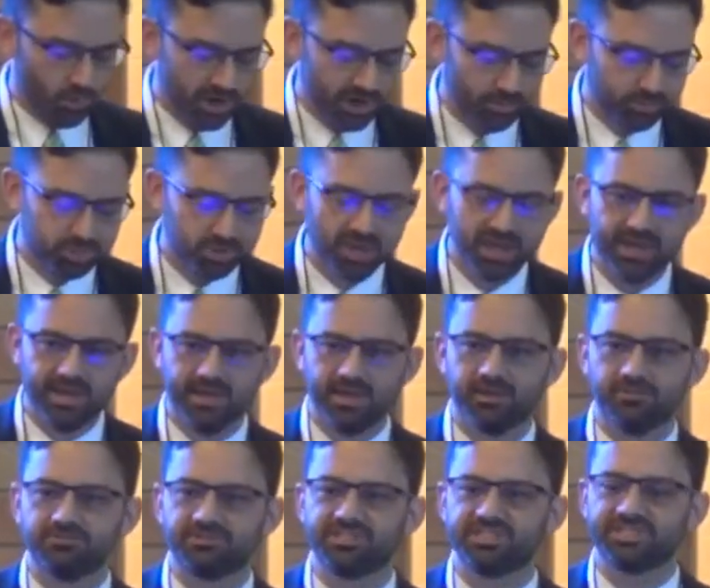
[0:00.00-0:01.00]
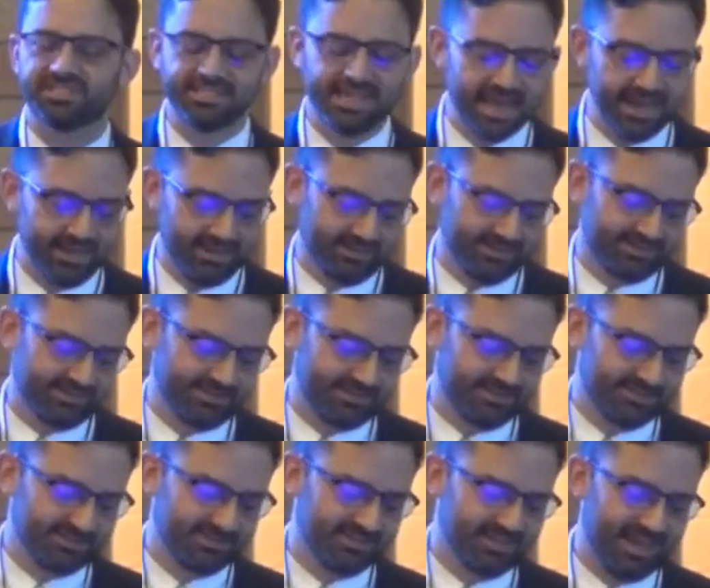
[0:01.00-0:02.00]
when a plague of
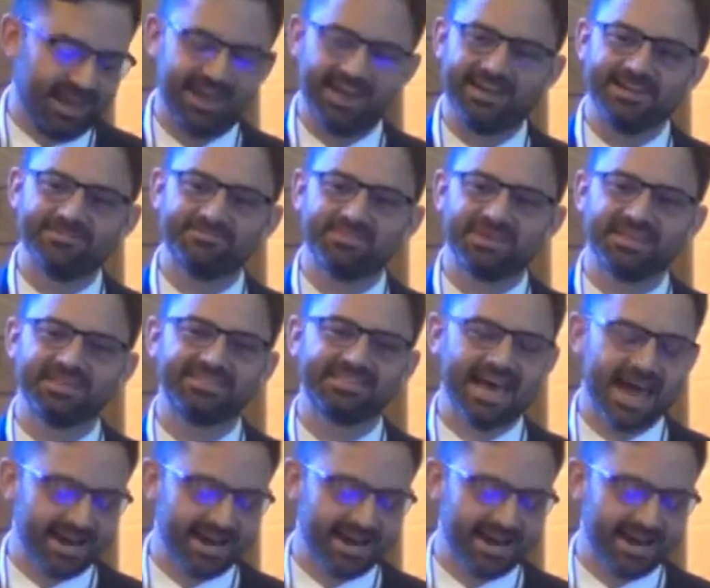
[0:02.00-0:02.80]
snakes came and